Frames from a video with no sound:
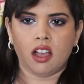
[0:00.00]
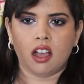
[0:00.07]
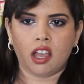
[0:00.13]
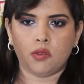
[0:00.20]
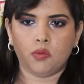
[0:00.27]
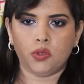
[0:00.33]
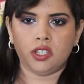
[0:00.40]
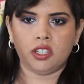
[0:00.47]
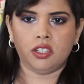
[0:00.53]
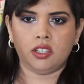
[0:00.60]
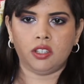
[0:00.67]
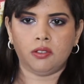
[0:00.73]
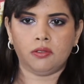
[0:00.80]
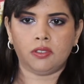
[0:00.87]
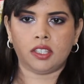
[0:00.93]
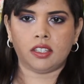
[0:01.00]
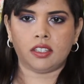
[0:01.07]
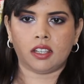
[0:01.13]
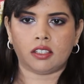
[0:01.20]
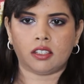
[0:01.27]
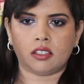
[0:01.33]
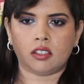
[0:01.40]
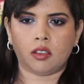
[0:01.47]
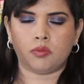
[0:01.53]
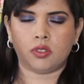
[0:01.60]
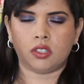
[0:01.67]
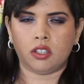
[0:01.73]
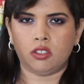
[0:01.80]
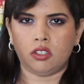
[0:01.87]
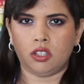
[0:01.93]
I wouldn't use it as a
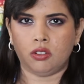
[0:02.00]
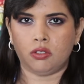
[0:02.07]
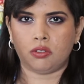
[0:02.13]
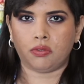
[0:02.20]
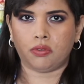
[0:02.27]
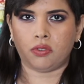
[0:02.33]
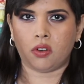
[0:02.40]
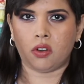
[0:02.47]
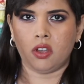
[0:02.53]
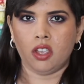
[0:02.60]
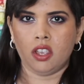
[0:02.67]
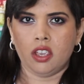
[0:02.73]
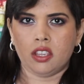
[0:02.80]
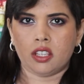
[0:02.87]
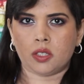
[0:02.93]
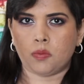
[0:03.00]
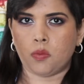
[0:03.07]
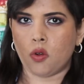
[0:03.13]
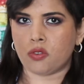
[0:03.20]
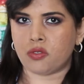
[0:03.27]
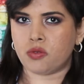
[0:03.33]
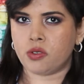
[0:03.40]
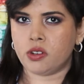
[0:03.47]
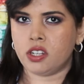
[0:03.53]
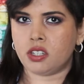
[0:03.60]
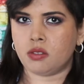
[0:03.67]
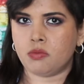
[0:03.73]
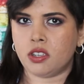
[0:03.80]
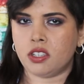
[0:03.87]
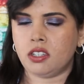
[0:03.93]
substitute for spot
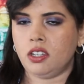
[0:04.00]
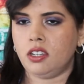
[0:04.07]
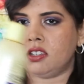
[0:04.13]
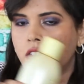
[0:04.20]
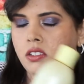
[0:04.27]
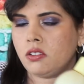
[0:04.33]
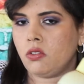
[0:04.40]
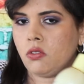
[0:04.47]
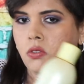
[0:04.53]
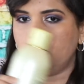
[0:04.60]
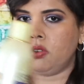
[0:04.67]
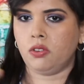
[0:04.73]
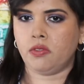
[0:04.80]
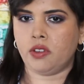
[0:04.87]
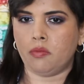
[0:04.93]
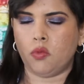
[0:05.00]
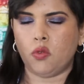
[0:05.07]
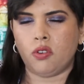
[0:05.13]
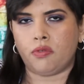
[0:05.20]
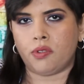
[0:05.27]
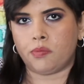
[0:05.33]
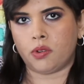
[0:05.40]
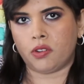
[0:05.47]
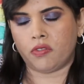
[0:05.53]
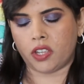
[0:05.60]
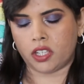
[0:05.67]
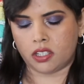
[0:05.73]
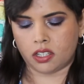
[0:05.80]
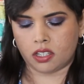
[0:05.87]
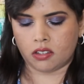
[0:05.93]
treatment. It is an all-over, more of a
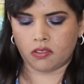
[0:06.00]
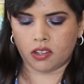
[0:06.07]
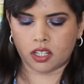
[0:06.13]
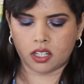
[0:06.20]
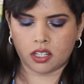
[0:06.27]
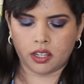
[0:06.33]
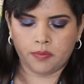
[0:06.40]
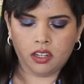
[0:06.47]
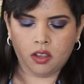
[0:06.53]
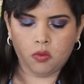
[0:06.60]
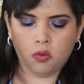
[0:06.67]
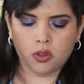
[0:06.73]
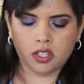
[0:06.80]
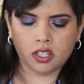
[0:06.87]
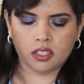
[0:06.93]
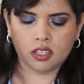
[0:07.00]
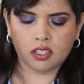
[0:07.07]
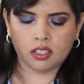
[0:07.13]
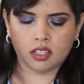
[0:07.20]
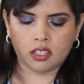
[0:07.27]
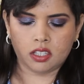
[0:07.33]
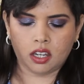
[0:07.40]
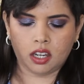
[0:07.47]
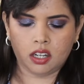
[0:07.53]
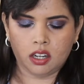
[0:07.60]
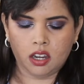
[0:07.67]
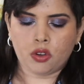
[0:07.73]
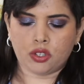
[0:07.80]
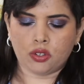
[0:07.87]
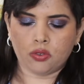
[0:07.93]
preventative actually. Now, what does this contain?
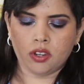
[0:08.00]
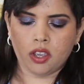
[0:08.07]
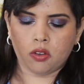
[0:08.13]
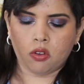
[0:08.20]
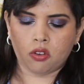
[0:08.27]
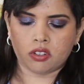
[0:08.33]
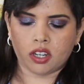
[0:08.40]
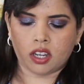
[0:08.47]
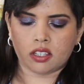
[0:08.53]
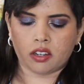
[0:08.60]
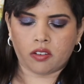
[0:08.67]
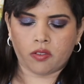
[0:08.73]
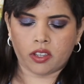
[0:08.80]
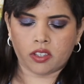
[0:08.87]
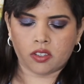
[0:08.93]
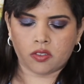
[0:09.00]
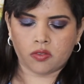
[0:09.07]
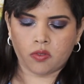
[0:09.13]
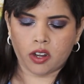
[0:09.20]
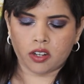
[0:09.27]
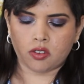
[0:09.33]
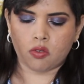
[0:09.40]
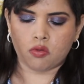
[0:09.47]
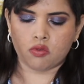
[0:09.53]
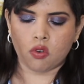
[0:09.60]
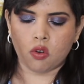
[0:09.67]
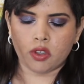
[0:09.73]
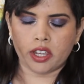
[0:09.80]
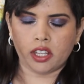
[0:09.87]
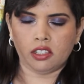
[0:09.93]
Houttuynia Cordata extract,
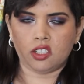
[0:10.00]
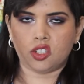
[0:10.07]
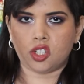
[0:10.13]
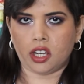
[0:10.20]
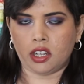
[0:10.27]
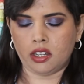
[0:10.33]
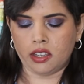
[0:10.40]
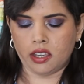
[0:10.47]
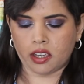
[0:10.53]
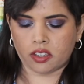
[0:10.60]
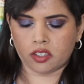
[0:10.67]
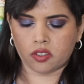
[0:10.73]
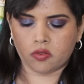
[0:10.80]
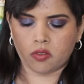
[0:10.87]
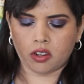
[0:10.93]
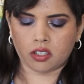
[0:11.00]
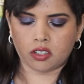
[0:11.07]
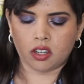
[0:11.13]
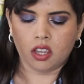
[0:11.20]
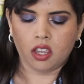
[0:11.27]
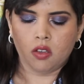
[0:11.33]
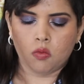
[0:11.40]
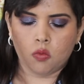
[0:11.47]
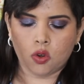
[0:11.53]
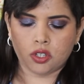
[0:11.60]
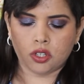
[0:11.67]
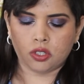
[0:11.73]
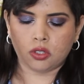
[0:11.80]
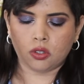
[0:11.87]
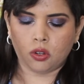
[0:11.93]
royal jelly extract,
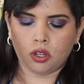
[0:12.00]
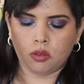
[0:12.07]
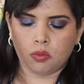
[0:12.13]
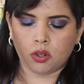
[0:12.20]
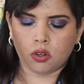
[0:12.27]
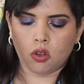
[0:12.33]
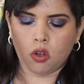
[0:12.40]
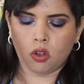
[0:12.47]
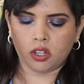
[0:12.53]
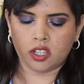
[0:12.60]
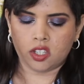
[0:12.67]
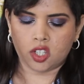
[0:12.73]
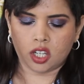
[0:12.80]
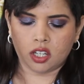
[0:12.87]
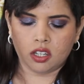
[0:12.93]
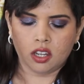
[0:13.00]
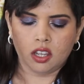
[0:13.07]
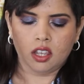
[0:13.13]
water-soluble collagen,